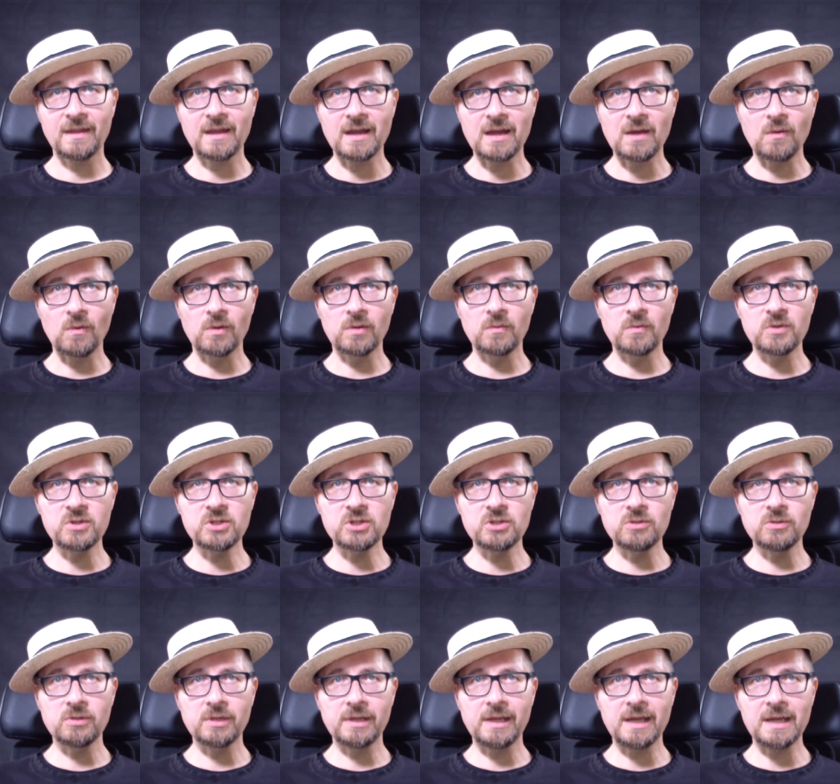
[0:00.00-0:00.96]
I want to wish
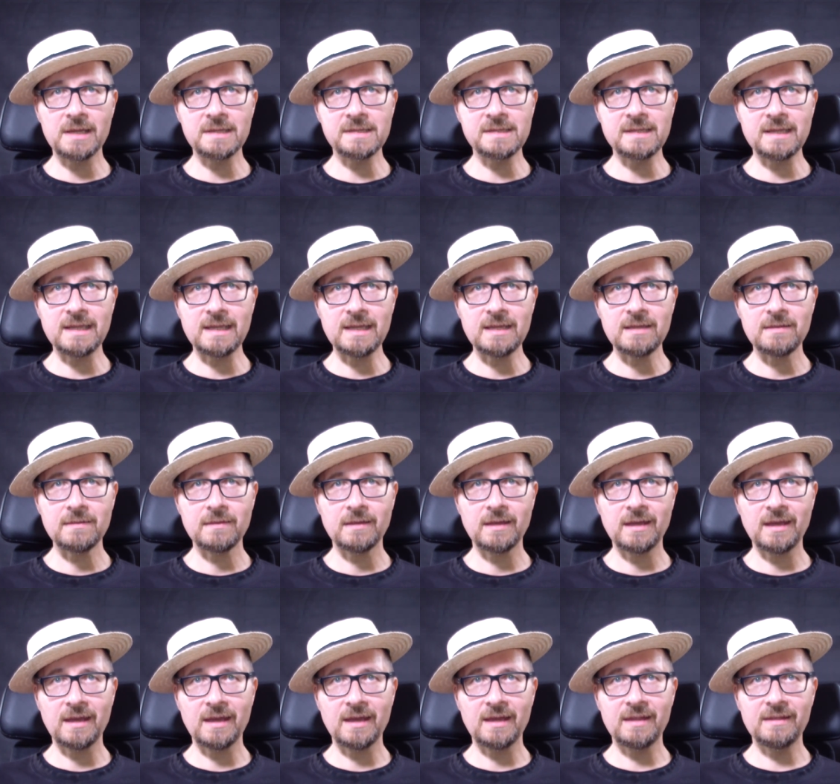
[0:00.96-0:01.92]
you a nice day,
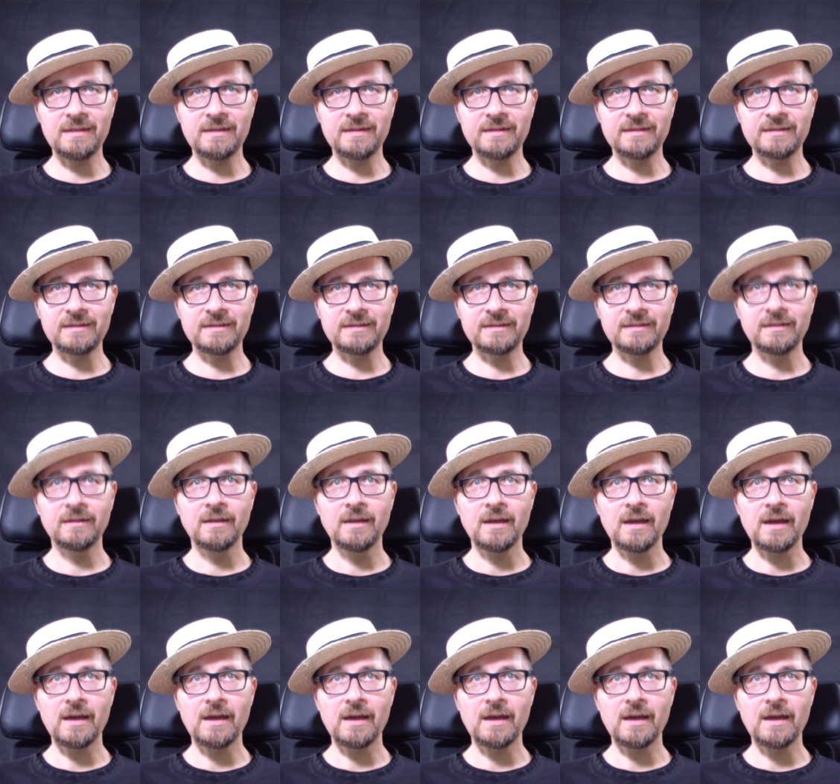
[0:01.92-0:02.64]
and uh,